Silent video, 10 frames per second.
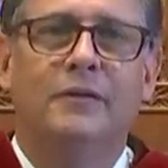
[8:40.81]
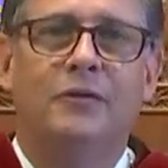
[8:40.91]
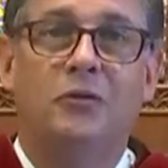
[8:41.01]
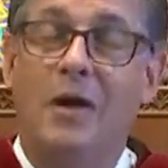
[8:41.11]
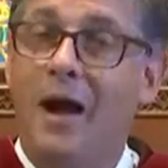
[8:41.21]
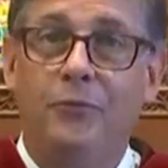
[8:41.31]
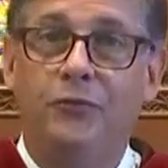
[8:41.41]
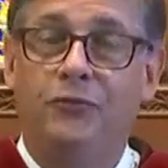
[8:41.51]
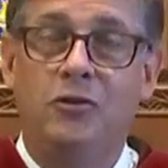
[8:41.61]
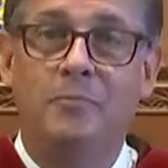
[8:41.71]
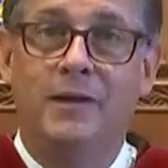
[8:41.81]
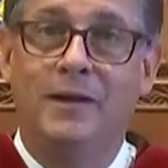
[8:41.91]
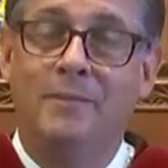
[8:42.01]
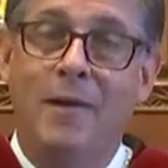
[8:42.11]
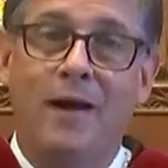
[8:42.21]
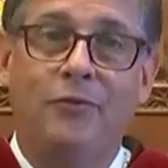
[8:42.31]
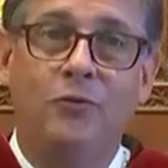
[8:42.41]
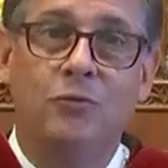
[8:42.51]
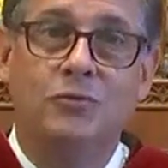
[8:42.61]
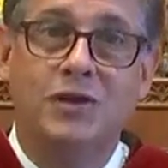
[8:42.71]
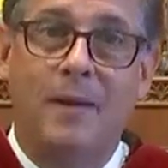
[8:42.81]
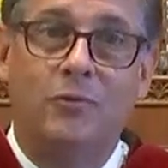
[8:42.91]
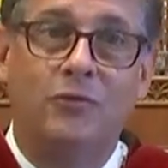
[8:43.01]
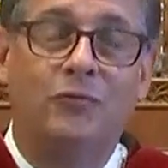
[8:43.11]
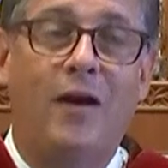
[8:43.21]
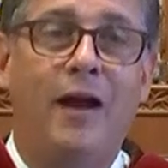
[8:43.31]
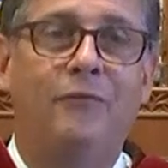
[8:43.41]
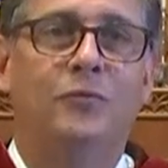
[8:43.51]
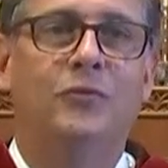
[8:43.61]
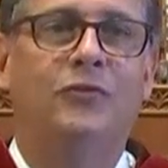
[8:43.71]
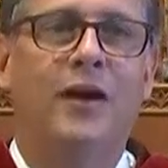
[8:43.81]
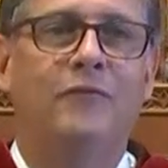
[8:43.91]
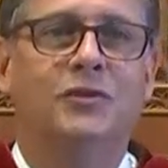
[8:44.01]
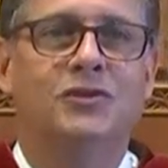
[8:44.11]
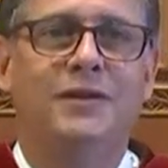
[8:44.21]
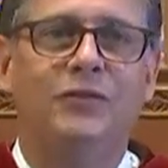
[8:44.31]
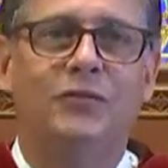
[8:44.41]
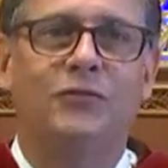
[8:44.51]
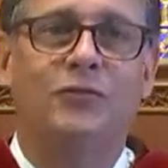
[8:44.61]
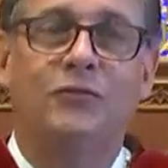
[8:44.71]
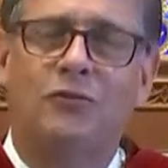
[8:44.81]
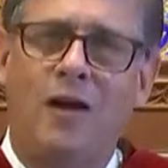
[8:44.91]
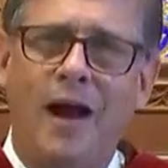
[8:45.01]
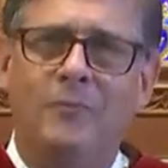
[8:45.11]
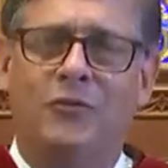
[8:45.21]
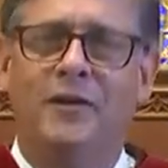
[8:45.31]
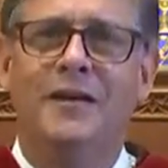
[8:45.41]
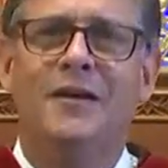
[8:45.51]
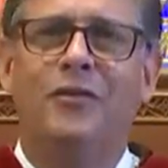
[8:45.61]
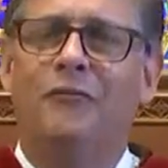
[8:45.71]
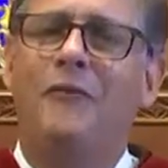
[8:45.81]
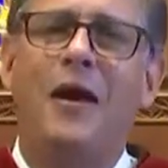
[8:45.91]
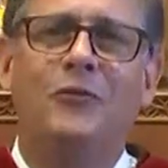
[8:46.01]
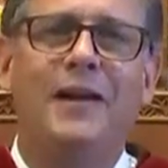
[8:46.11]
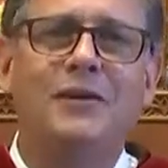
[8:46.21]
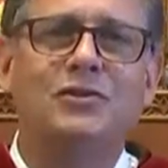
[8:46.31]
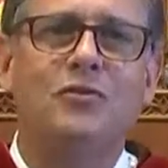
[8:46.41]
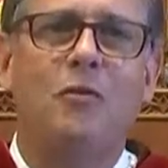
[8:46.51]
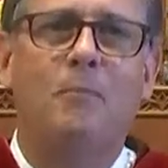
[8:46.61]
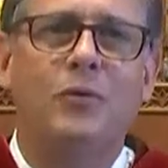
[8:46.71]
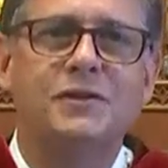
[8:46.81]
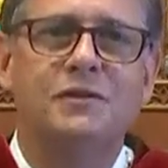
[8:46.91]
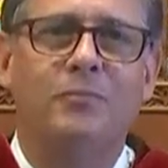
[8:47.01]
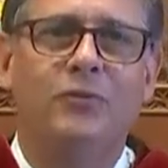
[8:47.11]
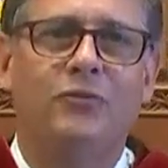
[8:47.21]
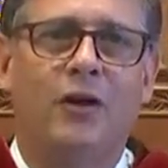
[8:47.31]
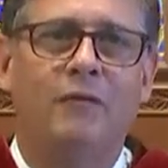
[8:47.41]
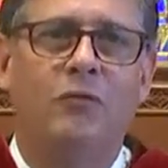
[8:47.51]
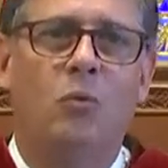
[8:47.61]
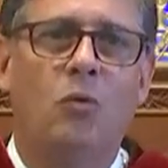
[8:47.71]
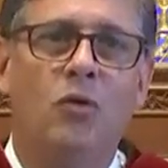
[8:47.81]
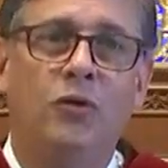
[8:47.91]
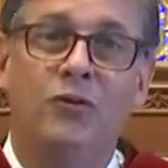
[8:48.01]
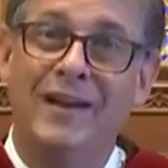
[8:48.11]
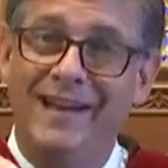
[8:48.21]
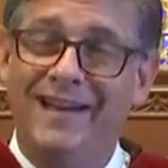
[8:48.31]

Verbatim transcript: Throughout the sermon in Matthew chapters 5 through 7, Jesus describes the, the foundational principles of the world.